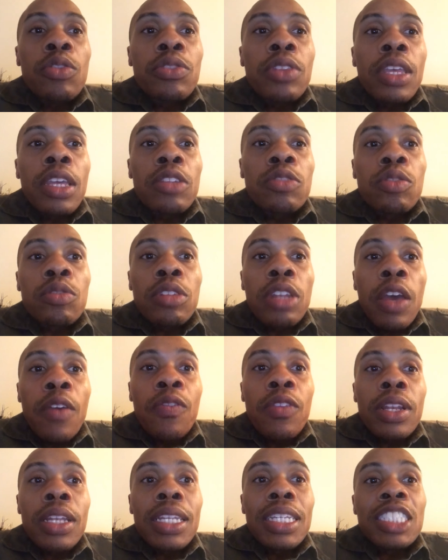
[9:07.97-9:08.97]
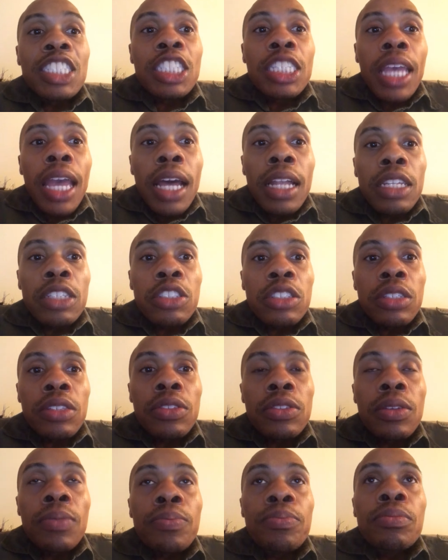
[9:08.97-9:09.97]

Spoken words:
things are definitely challenges,